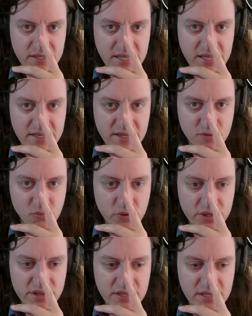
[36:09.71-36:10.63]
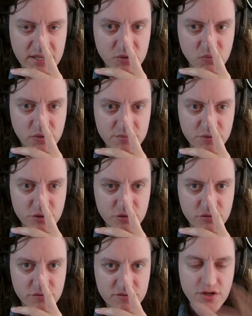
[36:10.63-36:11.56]
Can I win the game in one
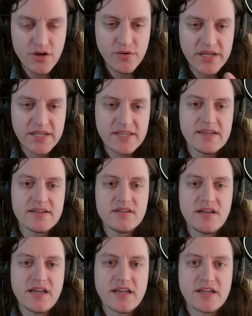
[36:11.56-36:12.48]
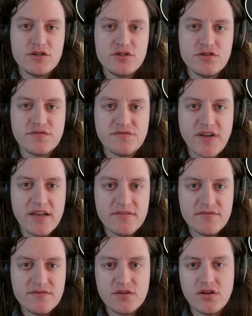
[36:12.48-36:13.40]
move? No, I can't. I could do
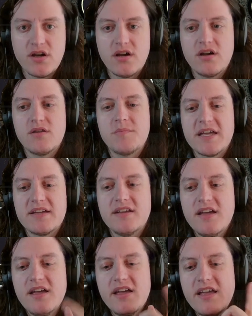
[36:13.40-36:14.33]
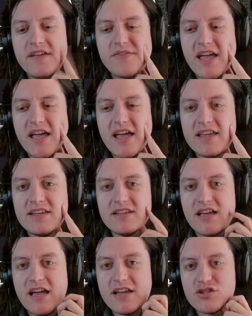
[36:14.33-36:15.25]
five. Oh man, if I
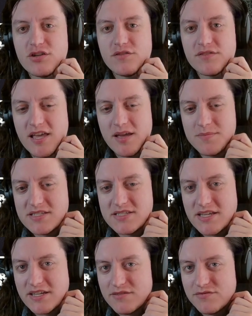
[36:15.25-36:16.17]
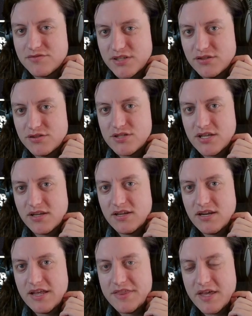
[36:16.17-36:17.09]
hadn't, I should have kept the second fleet lieutenant.
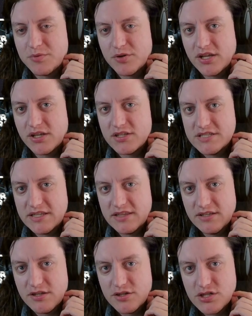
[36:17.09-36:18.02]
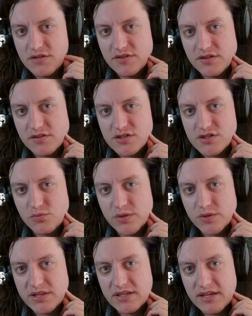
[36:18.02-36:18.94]
At that point, I could take the initiative here and just
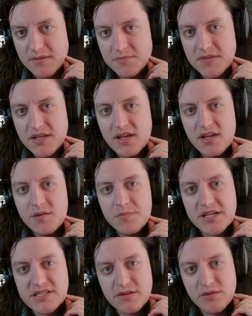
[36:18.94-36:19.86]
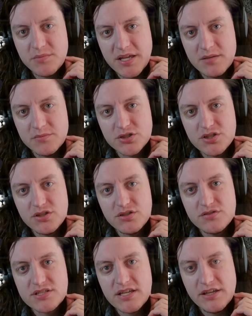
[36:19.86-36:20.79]
win the game because I would be able to
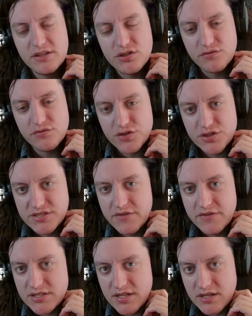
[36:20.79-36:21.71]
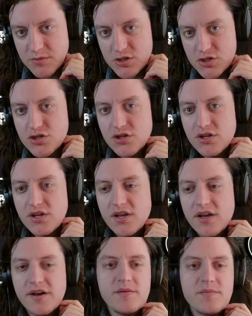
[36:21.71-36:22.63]
use K2 for 7 damage.
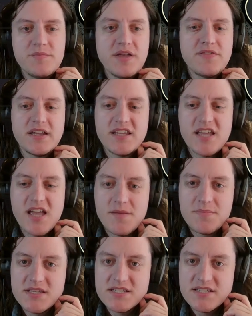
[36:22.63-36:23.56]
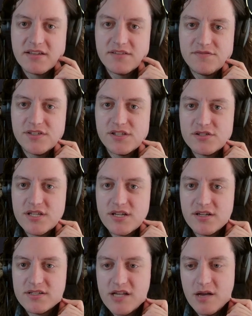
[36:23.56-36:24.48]
If I'd kept the second fleet lieutenant
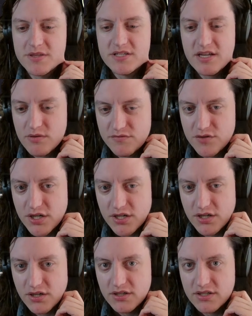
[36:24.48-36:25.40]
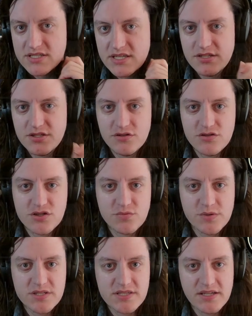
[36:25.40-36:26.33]
on top of the deck with For a Cause, K2 just
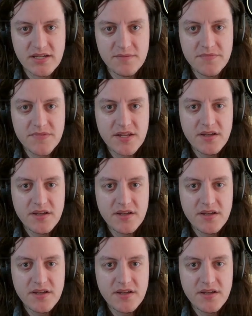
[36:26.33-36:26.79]
wins the game.